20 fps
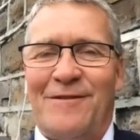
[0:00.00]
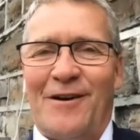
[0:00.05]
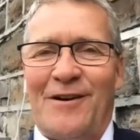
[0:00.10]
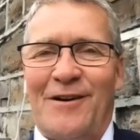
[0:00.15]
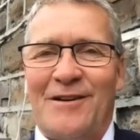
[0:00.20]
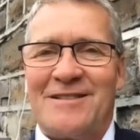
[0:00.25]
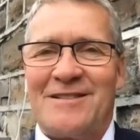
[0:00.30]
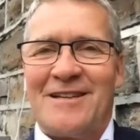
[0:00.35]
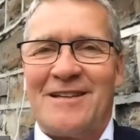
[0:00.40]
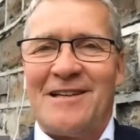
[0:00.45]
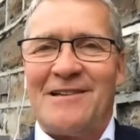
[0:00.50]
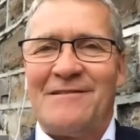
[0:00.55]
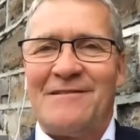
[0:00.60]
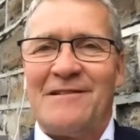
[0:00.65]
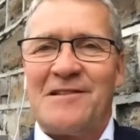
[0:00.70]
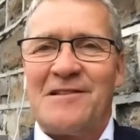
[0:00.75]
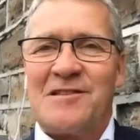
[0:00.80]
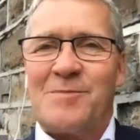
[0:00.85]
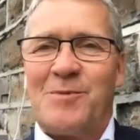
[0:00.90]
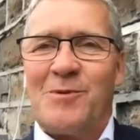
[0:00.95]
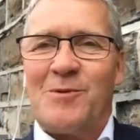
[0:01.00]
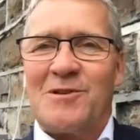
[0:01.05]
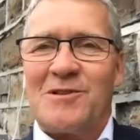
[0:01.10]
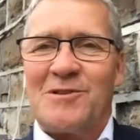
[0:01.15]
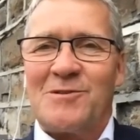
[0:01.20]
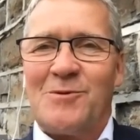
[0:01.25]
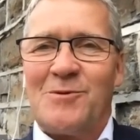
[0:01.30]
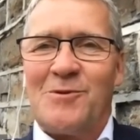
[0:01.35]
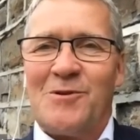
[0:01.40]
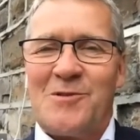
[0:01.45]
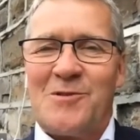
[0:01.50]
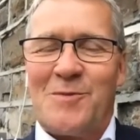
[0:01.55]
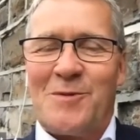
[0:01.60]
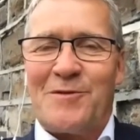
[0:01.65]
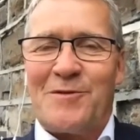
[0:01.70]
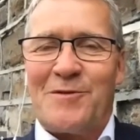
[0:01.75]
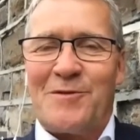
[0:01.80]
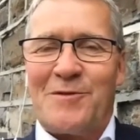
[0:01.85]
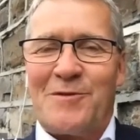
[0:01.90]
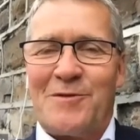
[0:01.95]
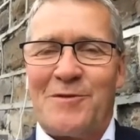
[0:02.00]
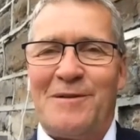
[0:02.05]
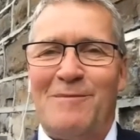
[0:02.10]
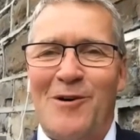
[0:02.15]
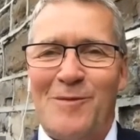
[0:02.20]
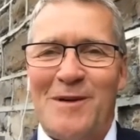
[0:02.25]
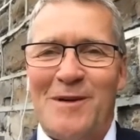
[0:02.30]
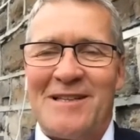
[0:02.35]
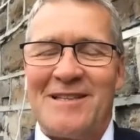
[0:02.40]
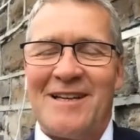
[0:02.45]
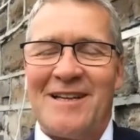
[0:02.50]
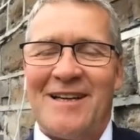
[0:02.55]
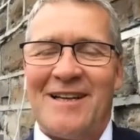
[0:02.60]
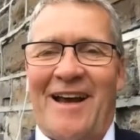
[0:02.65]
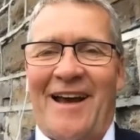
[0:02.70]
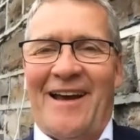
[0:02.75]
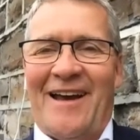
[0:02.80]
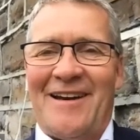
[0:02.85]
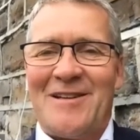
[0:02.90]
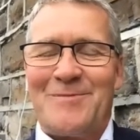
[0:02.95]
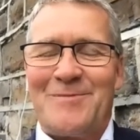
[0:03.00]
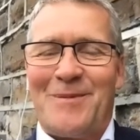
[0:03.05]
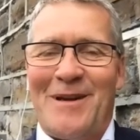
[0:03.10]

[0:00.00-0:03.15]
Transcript: Volunteer and Sport Awards. But for the moment,